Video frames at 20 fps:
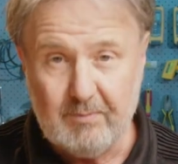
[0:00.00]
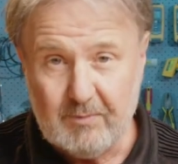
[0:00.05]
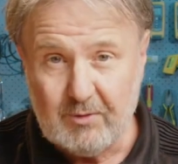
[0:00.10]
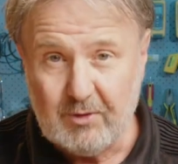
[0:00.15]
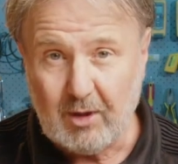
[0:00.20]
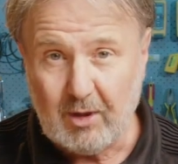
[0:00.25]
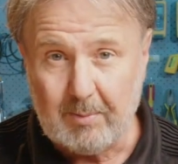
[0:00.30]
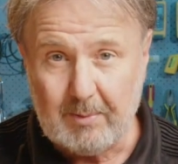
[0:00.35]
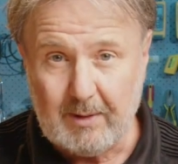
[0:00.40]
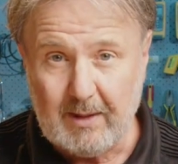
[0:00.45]

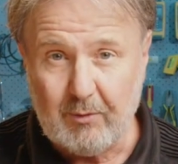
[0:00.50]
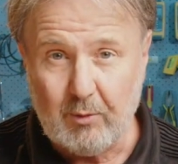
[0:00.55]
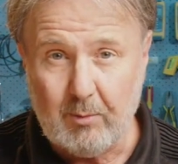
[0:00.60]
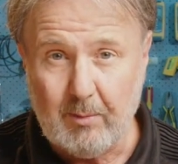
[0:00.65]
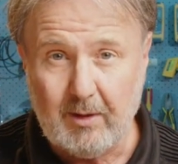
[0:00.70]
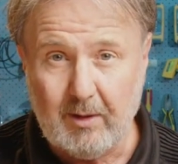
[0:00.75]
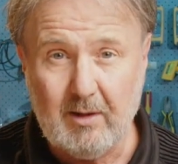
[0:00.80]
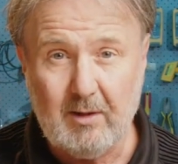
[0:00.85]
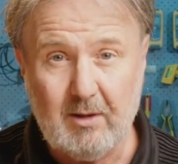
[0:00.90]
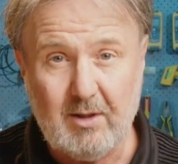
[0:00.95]
top level
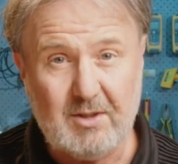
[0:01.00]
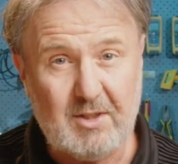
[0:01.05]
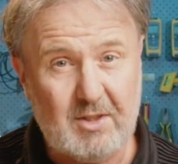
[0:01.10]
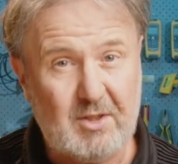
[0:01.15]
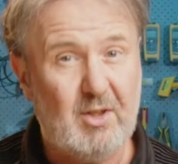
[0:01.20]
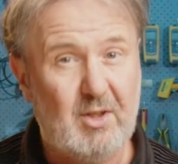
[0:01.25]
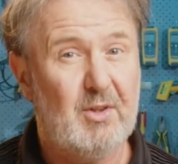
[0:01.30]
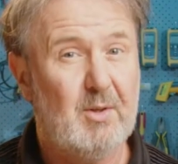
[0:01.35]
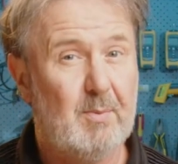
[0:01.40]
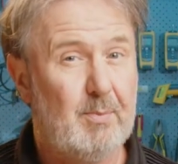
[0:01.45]
model because it's
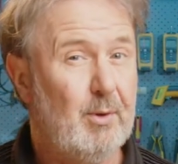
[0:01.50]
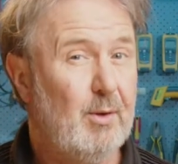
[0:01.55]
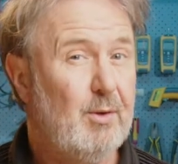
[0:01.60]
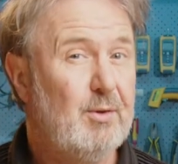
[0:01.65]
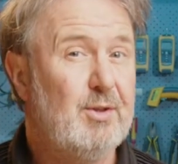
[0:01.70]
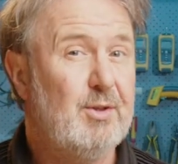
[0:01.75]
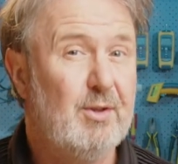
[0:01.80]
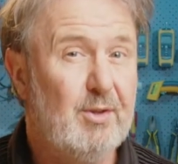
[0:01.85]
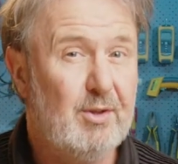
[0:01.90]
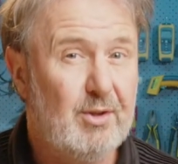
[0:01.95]
got the
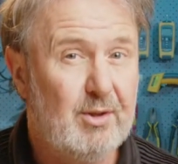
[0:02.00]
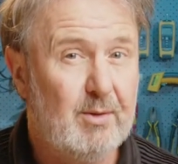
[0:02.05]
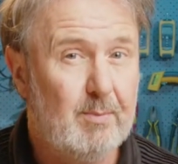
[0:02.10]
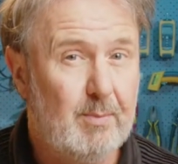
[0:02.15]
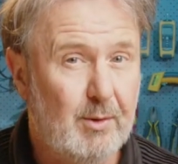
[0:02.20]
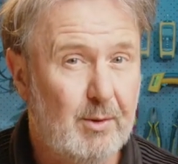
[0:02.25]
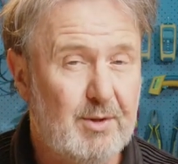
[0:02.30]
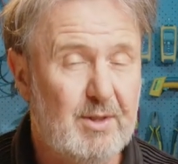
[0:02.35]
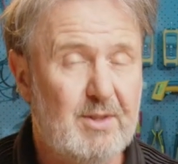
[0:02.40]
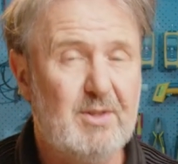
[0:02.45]
Bluetooth
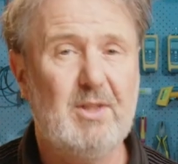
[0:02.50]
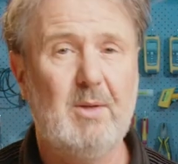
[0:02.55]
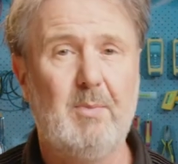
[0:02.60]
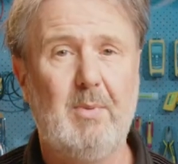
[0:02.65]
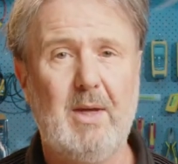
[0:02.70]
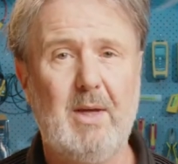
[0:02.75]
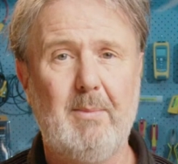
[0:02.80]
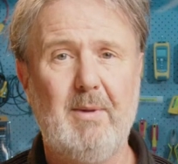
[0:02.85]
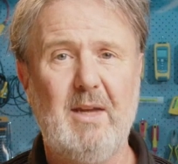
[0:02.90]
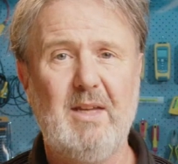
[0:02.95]
built into
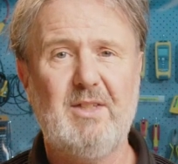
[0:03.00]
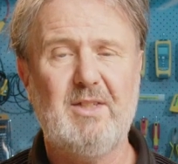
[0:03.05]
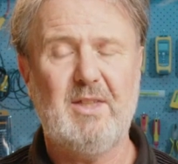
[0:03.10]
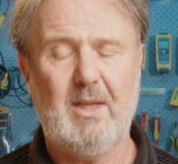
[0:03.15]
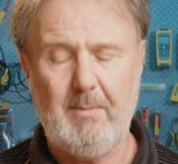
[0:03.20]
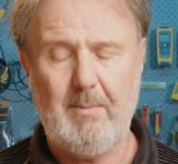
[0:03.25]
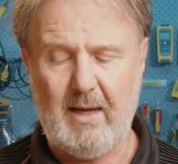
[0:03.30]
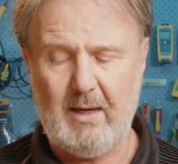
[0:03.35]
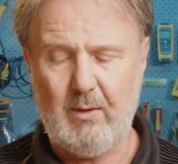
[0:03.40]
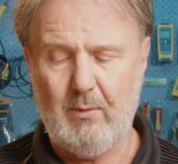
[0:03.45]
the BMS.
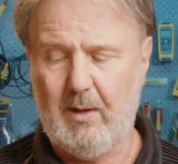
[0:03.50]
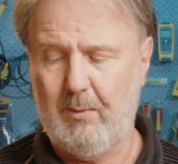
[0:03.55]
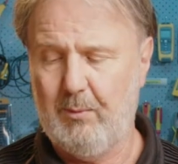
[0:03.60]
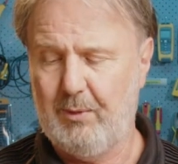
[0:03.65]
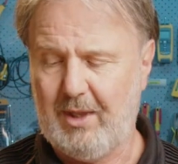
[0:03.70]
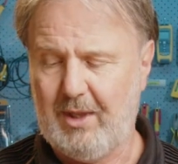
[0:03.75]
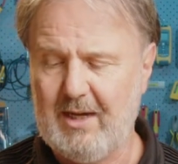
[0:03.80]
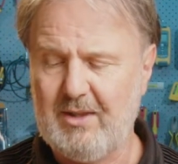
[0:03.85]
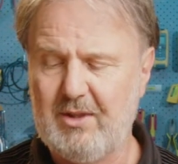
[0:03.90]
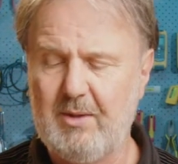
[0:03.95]
They make one
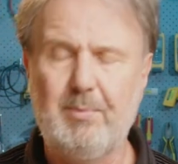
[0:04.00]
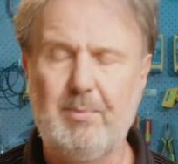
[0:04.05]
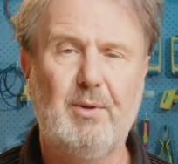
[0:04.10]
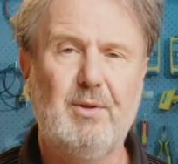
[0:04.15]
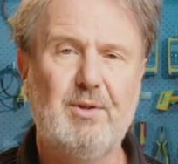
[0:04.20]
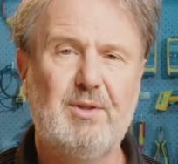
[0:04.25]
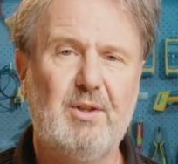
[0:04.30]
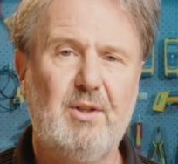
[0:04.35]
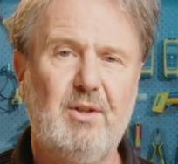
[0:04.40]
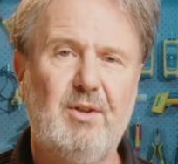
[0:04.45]
without the
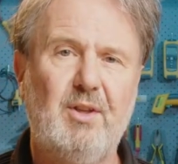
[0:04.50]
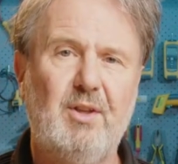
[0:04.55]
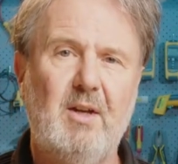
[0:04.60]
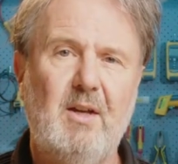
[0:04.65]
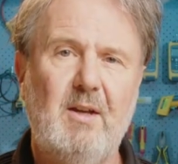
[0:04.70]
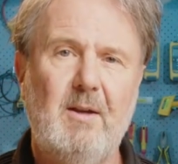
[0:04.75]
Bluetooth.